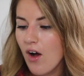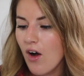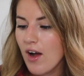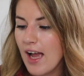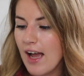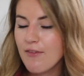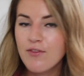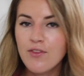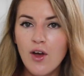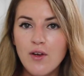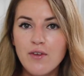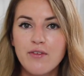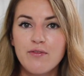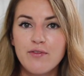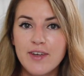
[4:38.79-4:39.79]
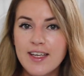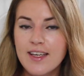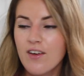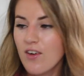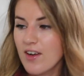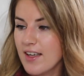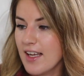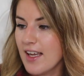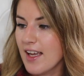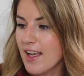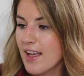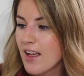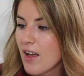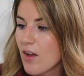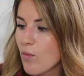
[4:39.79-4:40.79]
I have no freaking
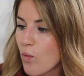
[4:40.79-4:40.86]
idea